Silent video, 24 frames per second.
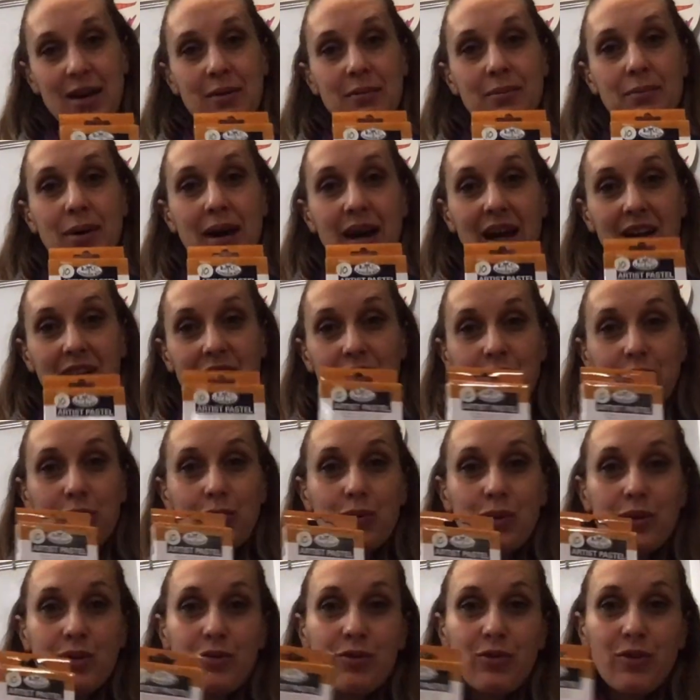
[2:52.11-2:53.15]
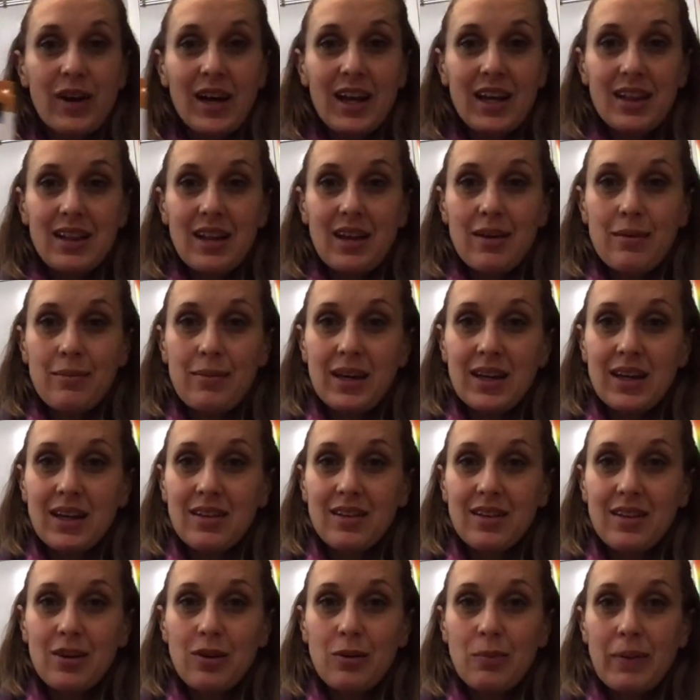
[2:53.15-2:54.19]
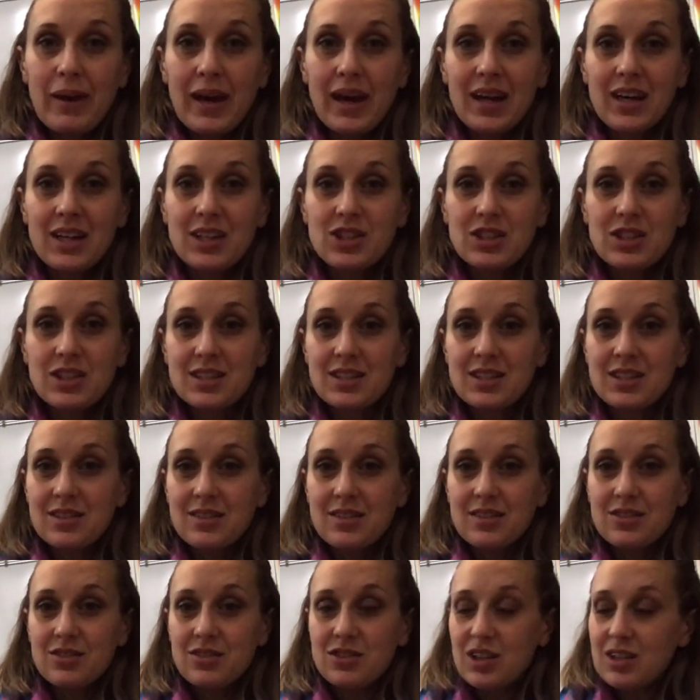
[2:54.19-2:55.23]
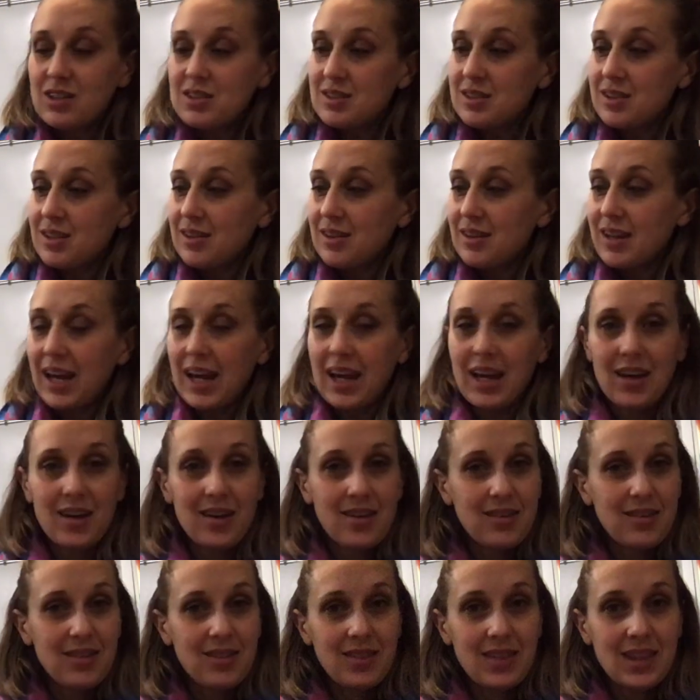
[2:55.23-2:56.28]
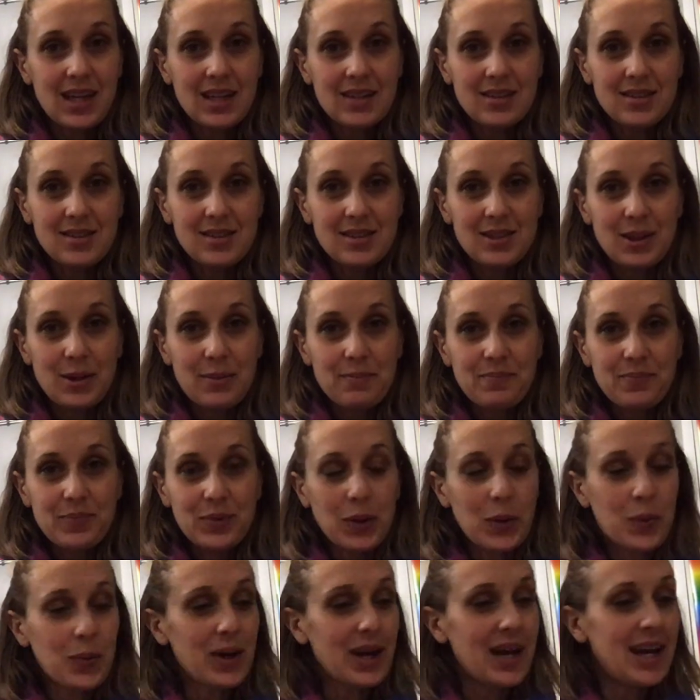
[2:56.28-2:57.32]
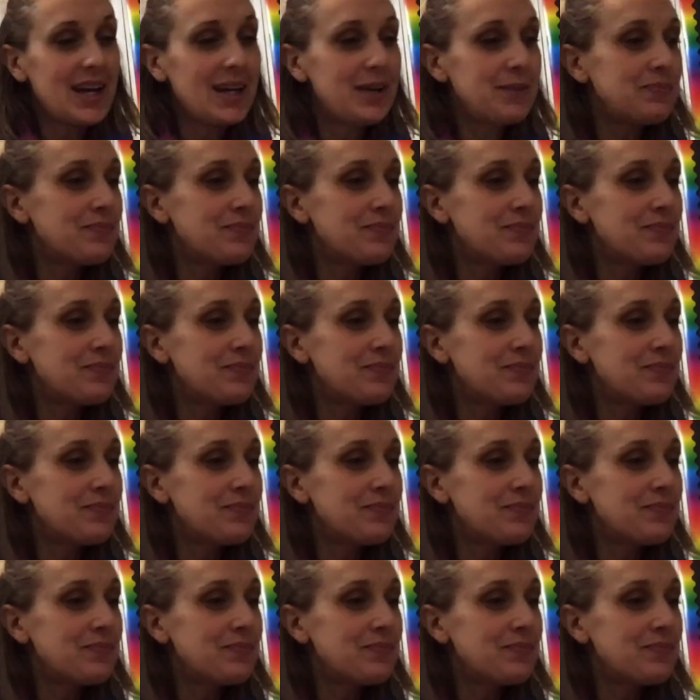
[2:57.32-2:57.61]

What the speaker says: But you would find them in little packages just like this, okay?